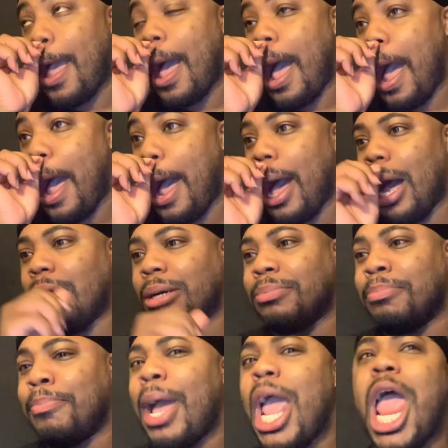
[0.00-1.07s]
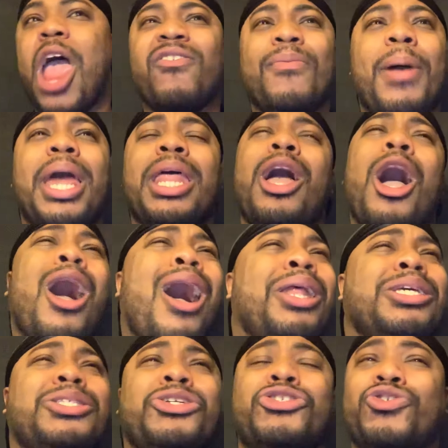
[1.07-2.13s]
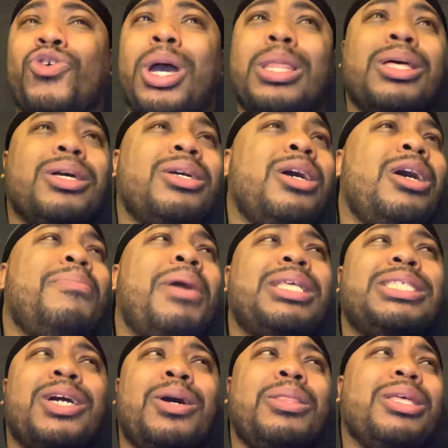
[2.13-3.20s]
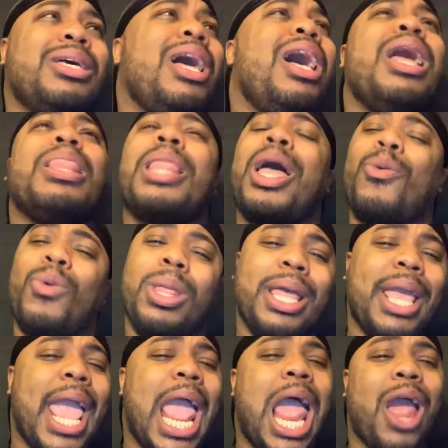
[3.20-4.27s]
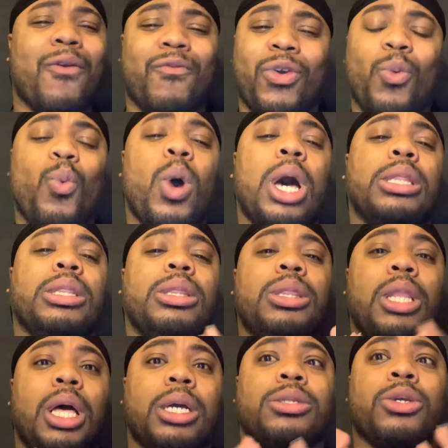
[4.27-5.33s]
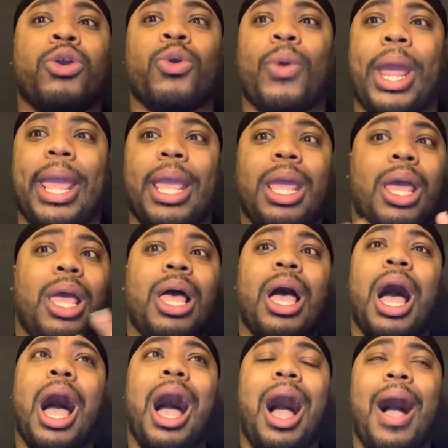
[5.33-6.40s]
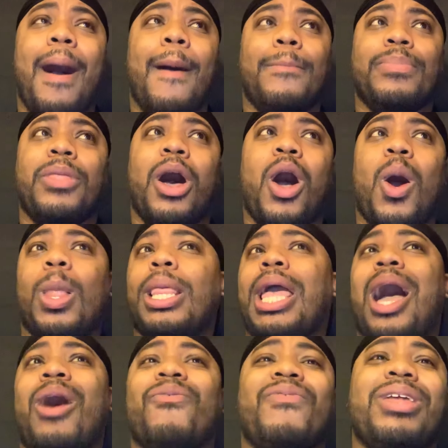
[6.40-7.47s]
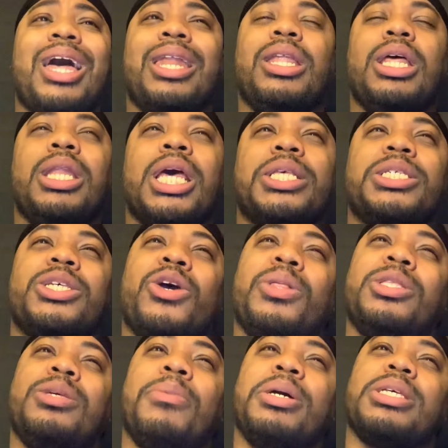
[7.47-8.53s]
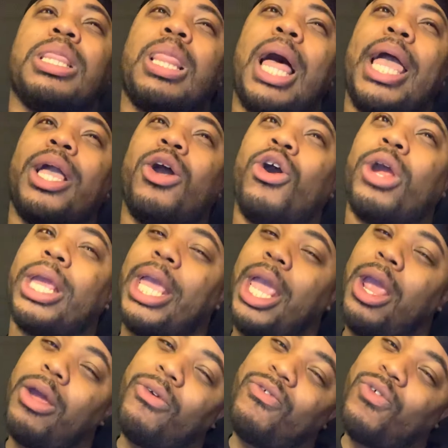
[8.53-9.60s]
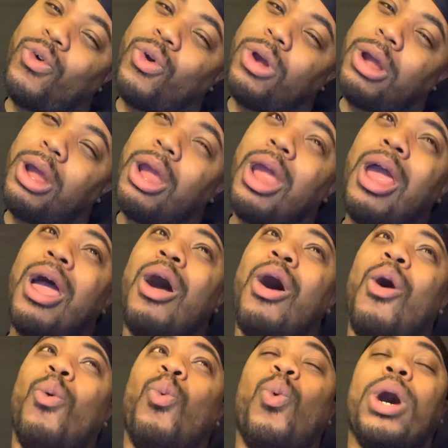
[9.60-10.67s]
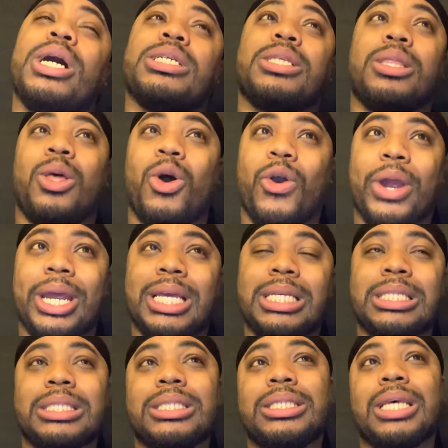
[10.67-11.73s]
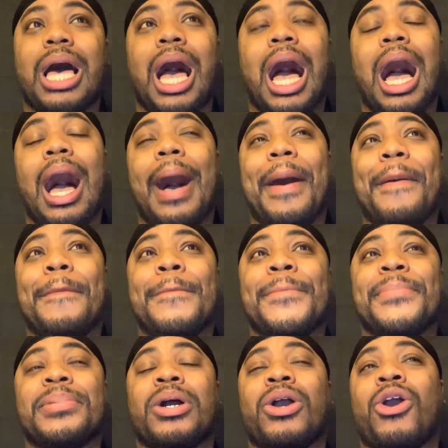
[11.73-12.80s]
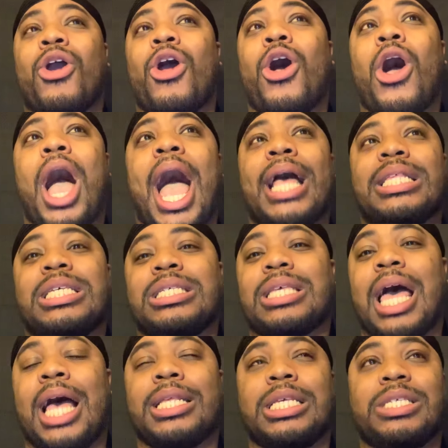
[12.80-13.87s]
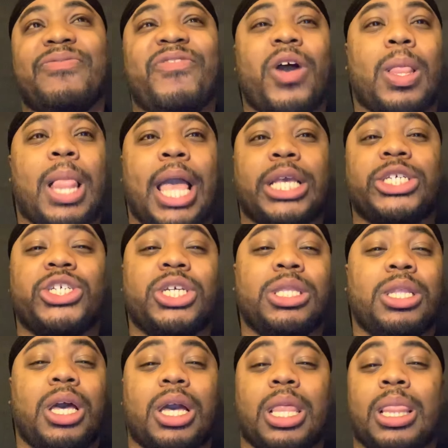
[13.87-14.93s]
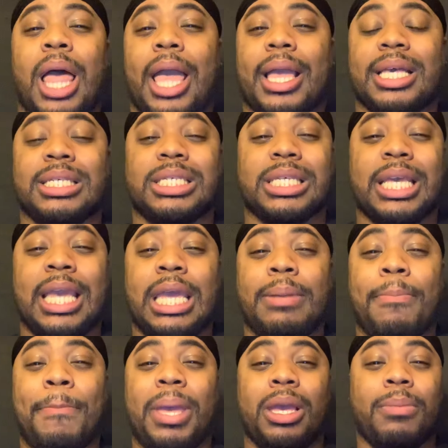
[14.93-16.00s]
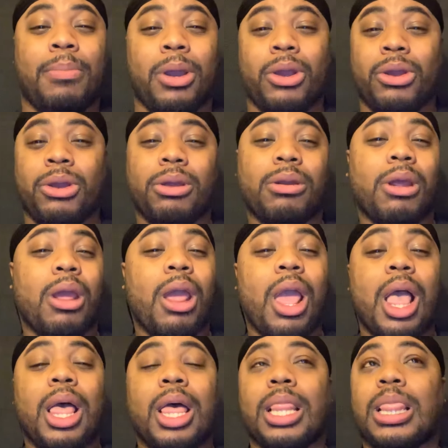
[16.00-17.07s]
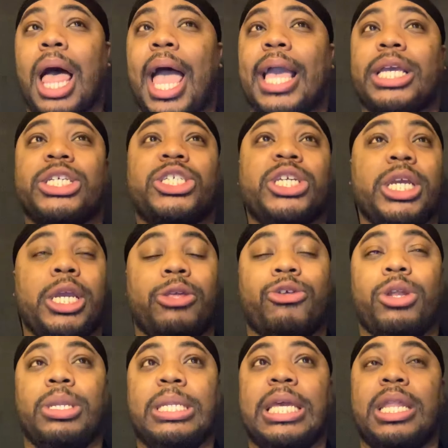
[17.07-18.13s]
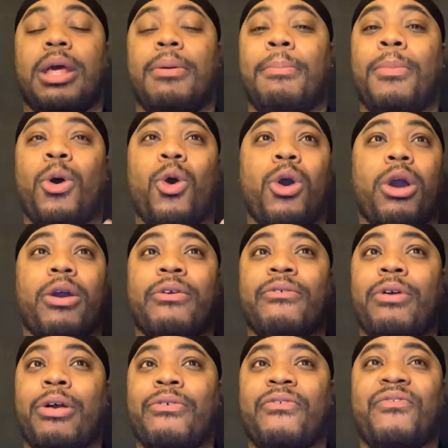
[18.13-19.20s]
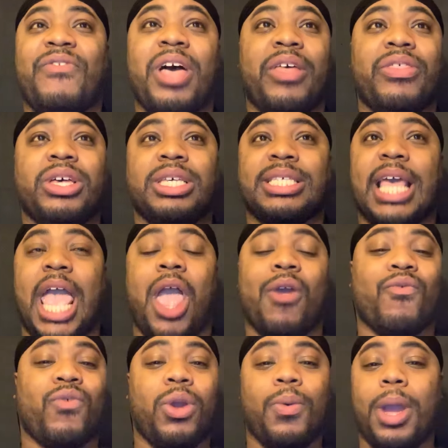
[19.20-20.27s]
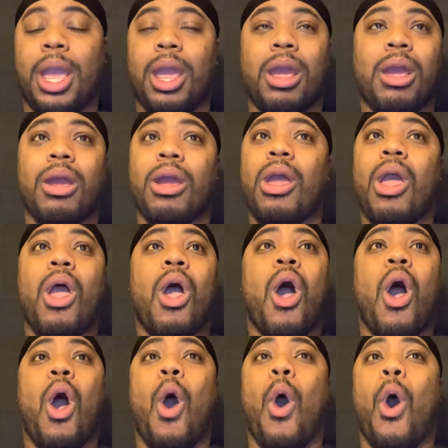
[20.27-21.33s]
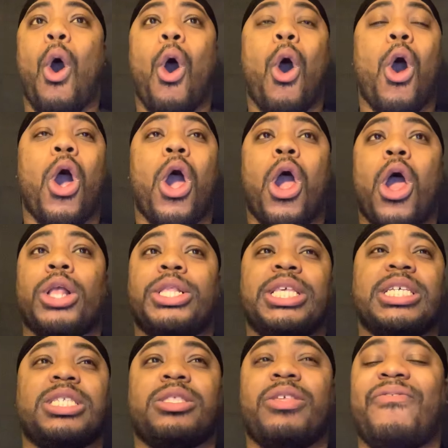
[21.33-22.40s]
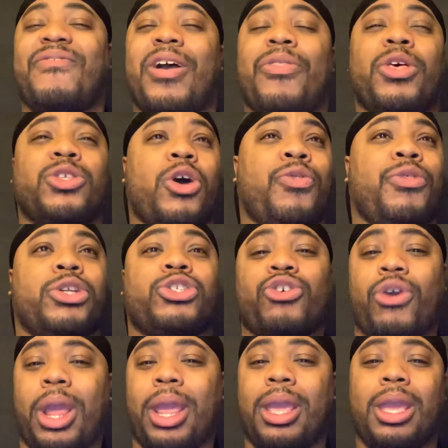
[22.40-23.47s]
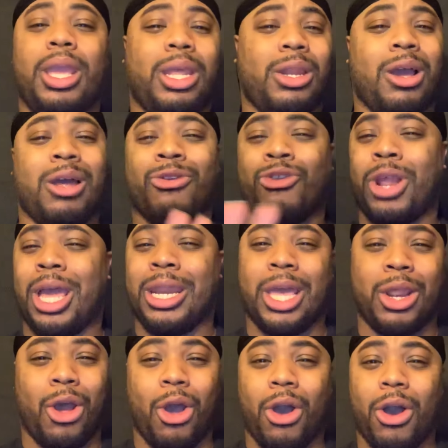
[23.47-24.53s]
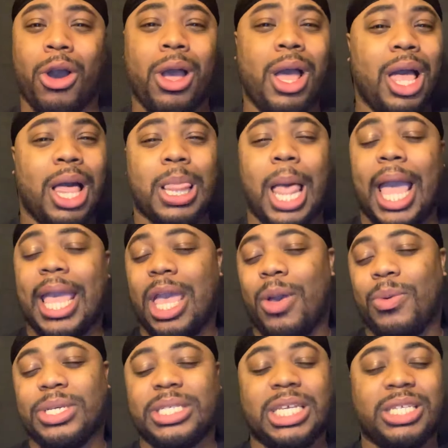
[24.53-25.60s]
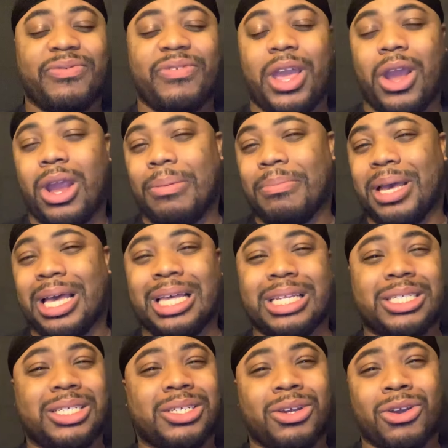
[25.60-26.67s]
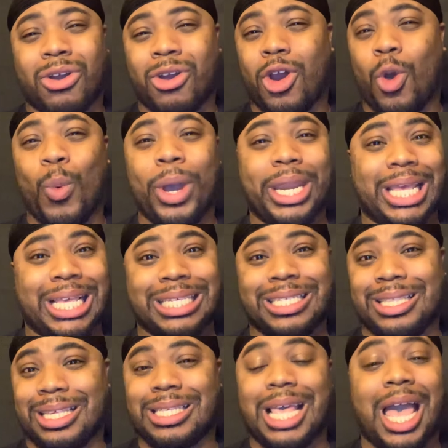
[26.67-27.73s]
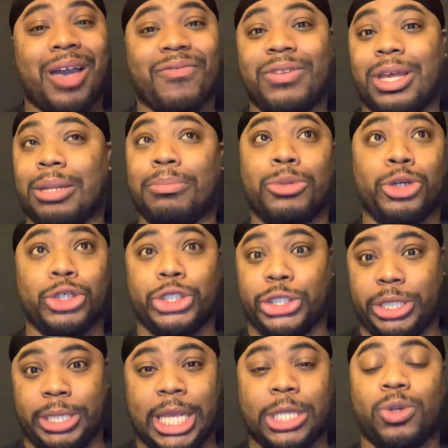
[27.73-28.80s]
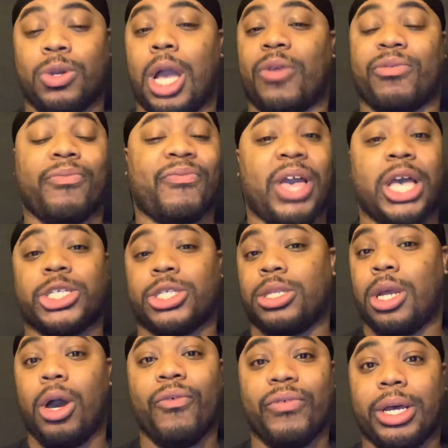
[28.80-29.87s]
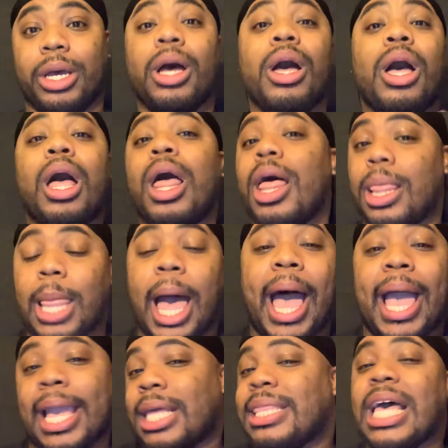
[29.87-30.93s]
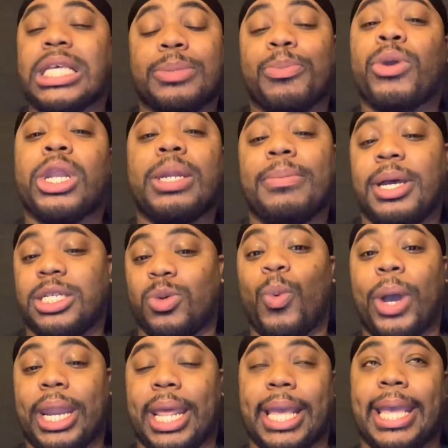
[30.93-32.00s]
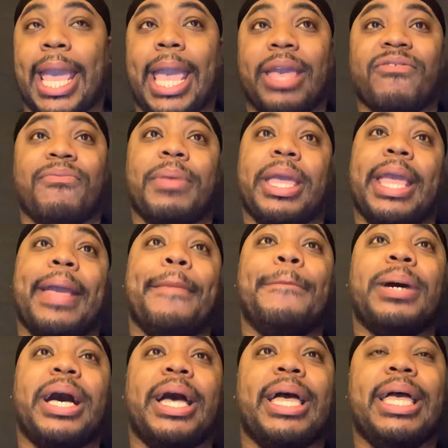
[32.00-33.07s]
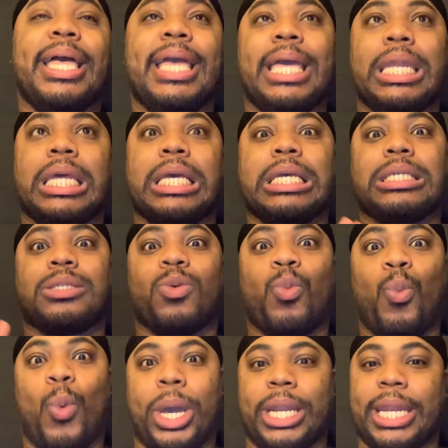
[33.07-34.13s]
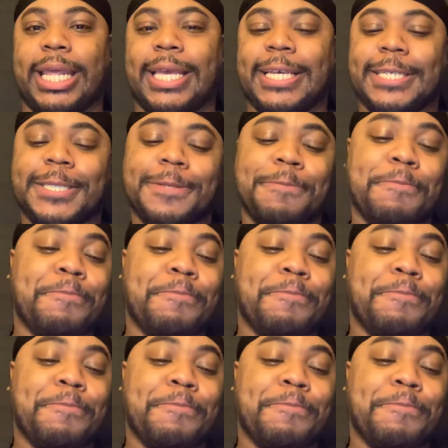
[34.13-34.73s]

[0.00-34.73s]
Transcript: But everybody, honestly, Troy looked good, Montel looked good. Like, really, everyone looked great. The only outfit I didn't necessarily too much like or care for was Lauren's. Girl, I just felt like she looked like a skinned Big Bird. Like, she either needed more feathers everywhere or just the feathers on the train or none at all. Like, it was just very much, girl, what is this half-done bullshit that you got from Fashion Nova? Like, that's pretty much what it gave me. But it is what it is.